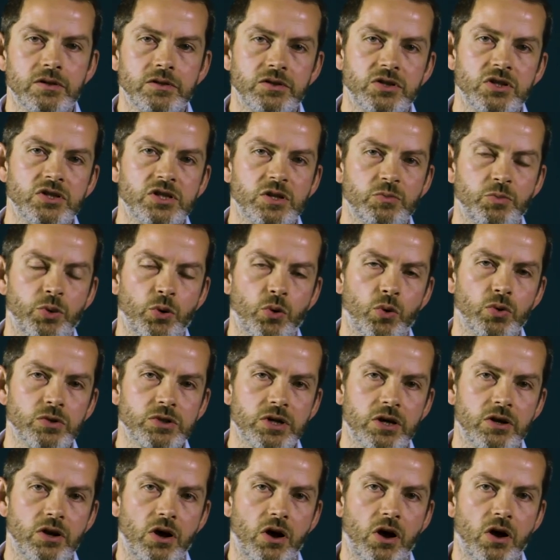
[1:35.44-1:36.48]
to support
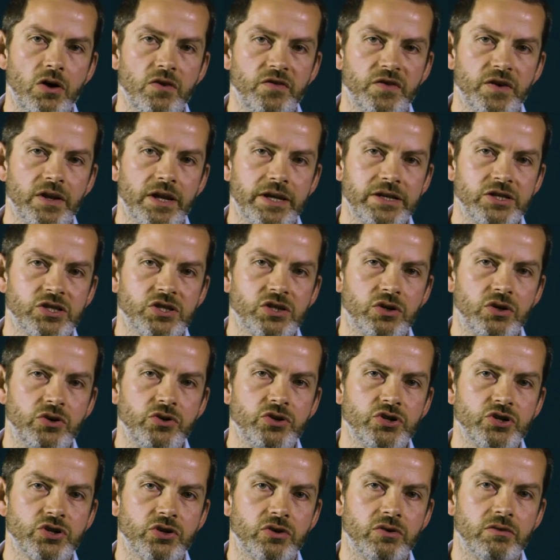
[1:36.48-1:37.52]
an overlay
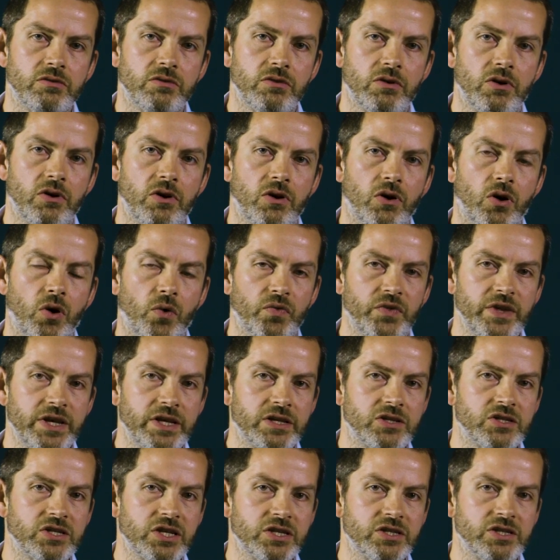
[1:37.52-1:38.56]
solution on the
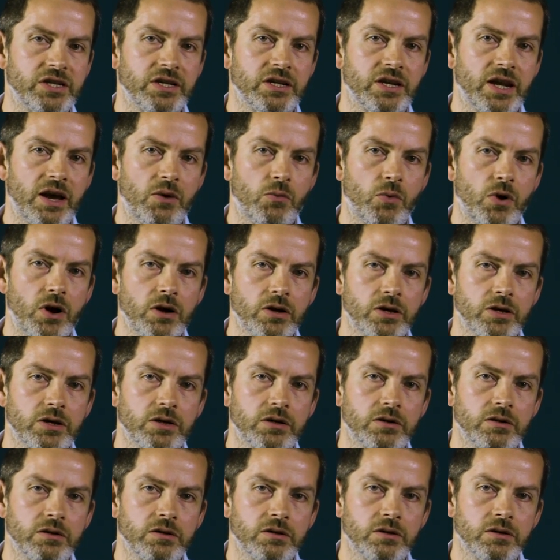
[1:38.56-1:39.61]
existing
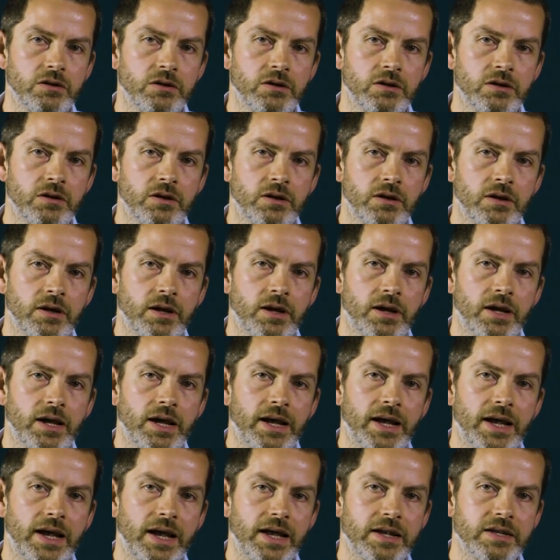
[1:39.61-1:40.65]
network
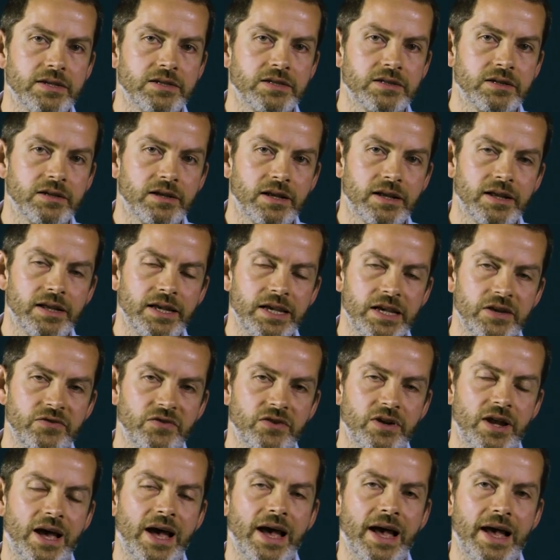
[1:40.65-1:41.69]
and
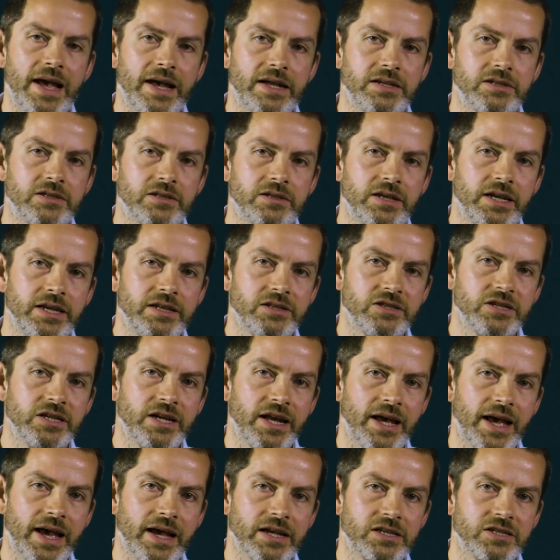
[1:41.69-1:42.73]
even add
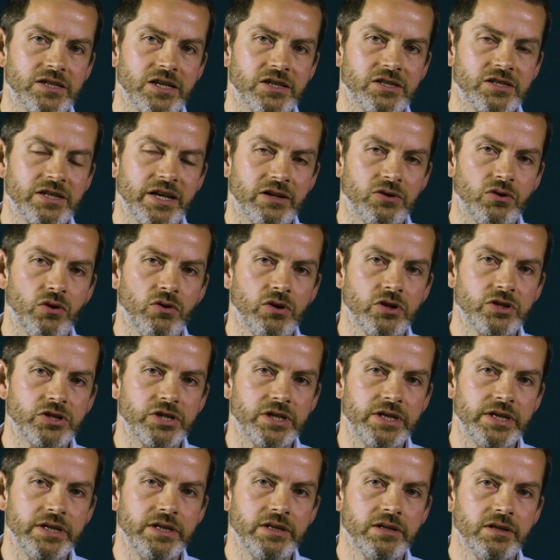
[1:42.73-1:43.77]
internet access
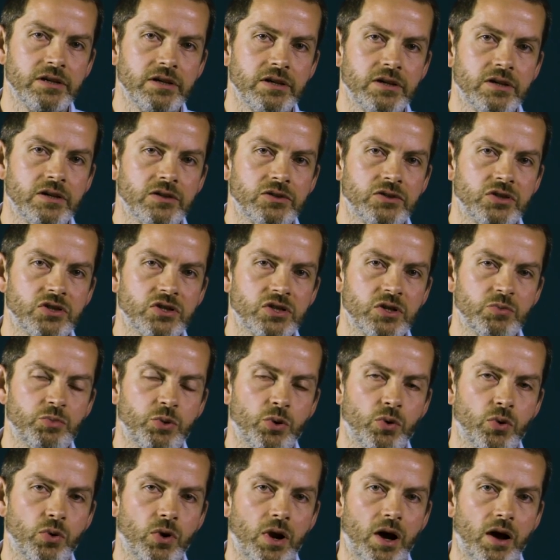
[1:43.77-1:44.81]
technology to
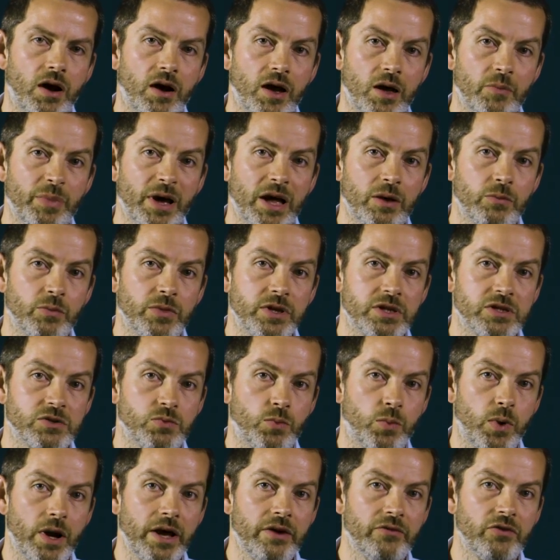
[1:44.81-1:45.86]
support higher bandwidths
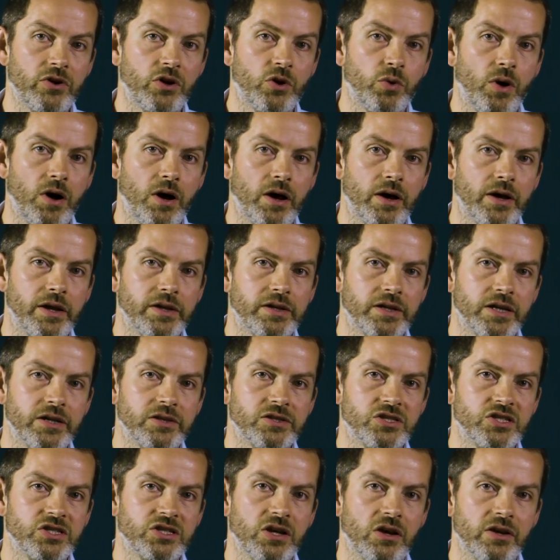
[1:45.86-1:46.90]
where required
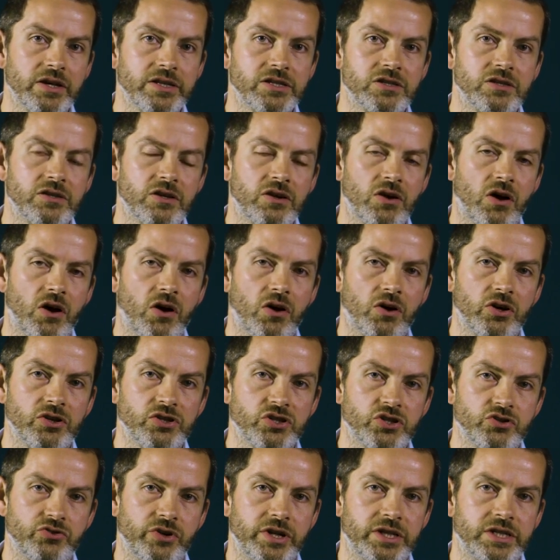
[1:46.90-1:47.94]
at sites that are
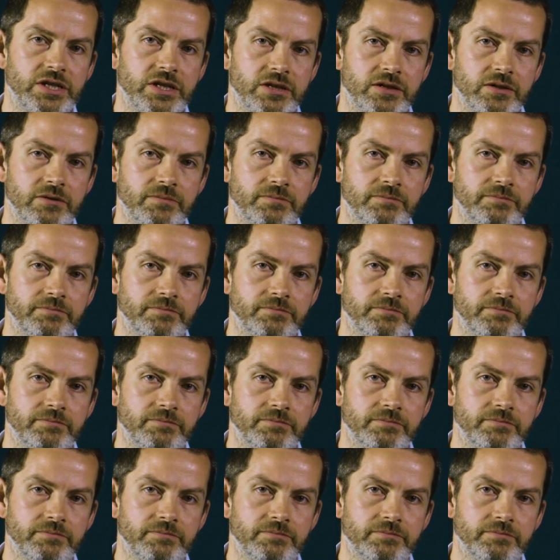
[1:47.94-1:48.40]
constricted.